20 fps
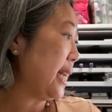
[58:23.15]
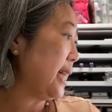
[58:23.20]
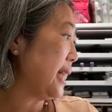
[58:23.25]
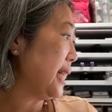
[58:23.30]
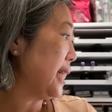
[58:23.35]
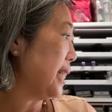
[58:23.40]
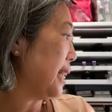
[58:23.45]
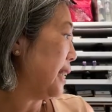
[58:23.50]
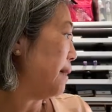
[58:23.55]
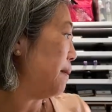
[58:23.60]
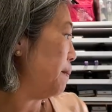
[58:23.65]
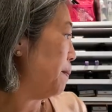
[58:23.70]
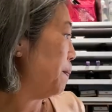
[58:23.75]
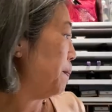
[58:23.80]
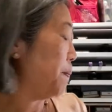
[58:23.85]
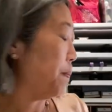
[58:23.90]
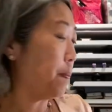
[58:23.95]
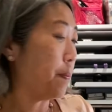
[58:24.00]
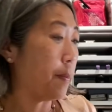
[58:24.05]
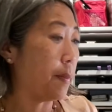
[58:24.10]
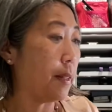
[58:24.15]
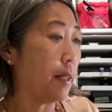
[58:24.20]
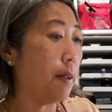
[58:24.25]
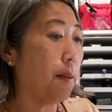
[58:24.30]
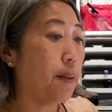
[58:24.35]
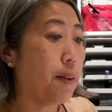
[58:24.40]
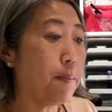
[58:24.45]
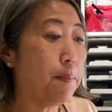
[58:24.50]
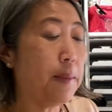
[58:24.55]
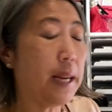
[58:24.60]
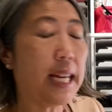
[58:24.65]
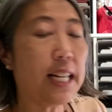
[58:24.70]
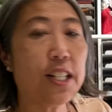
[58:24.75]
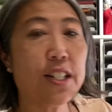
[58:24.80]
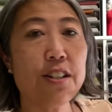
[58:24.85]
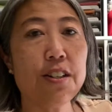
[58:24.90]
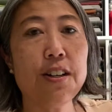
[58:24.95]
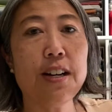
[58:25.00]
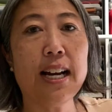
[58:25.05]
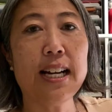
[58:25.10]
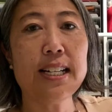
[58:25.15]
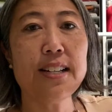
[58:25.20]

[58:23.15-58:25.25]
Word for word: the leaves,